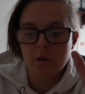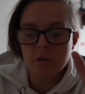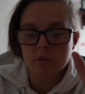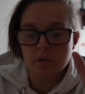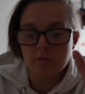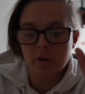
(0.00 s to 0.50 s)

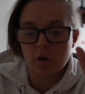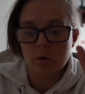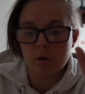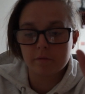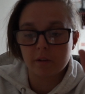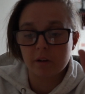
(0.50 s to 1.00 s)
So if I go
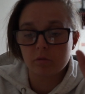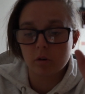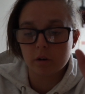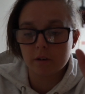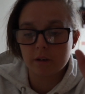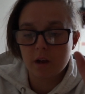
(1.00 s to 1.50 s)
off that
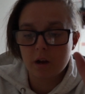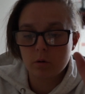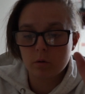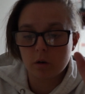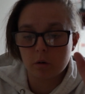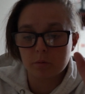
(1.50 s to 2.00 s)
right
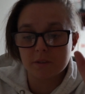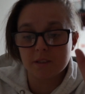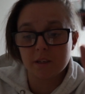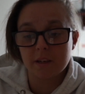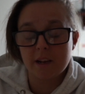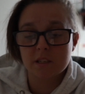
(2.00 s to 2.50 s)
now, go on to
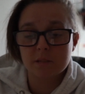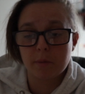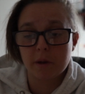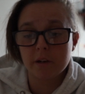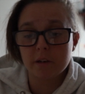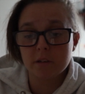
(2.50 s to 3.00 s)
the next
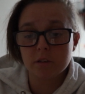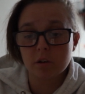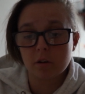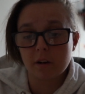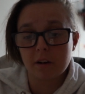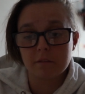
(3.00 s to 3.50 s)
page,
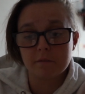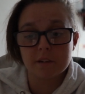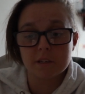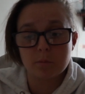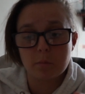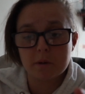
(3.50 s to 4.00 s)
I have
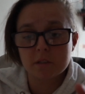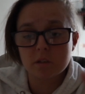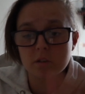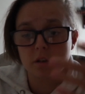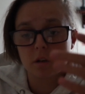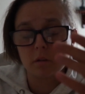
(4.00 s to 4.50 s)
Facebook
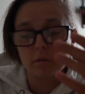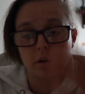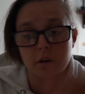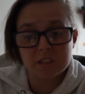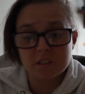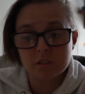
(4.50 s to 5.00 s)
Messenger, I've
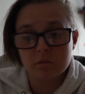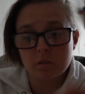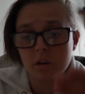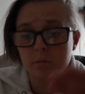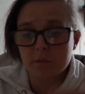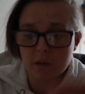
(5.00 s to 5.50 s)
got
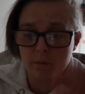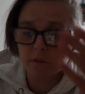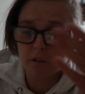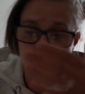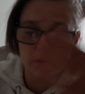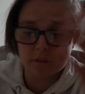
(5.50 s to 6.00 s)
Instagram,
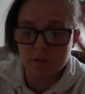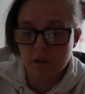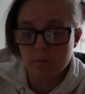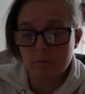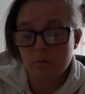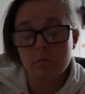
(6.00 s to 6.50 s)
Snapchat,
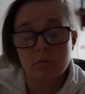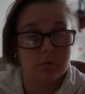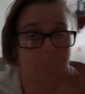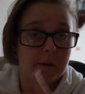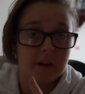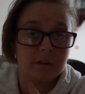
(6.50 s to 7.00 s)
WhatsApp, all
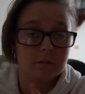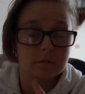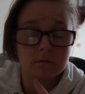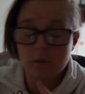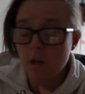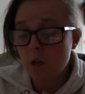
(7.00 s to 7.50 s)
the main
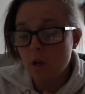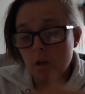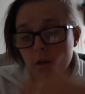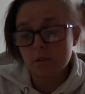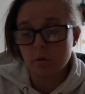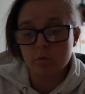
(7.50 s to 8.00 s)

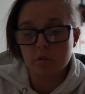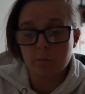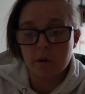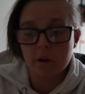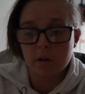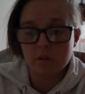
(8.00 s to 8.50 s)
social
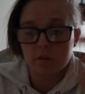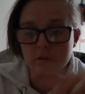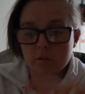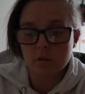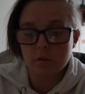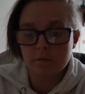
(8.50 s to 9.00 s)
medias.
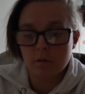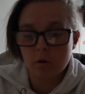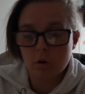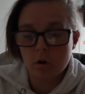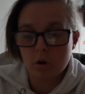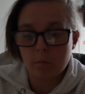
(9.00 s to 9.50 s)
So if I
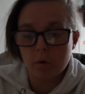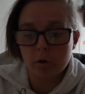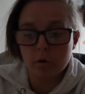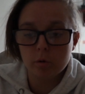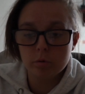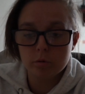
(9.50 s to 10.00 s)
look on my
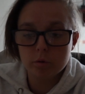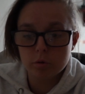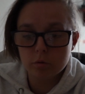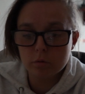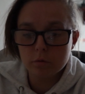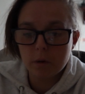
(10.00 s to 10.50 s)

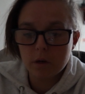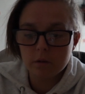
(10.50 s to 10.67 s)
YouTube,